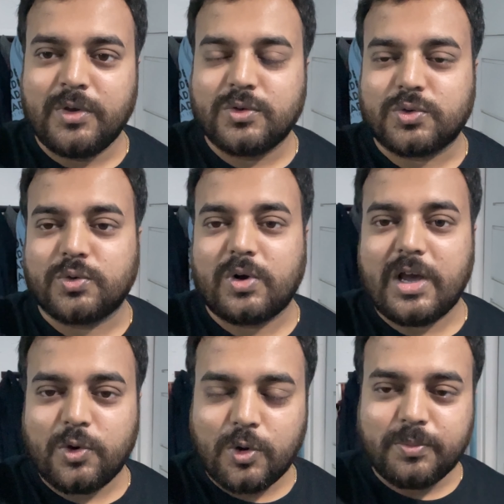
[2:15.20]
So I
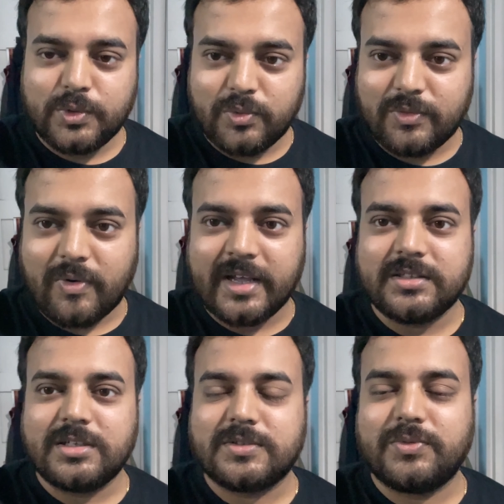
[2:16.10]
hope you will
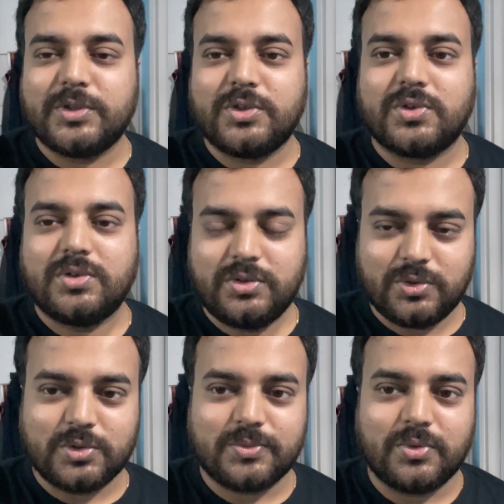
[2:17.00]
find this video
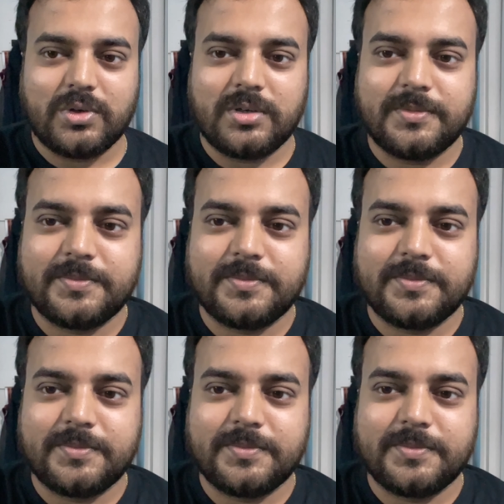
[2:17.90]
useful.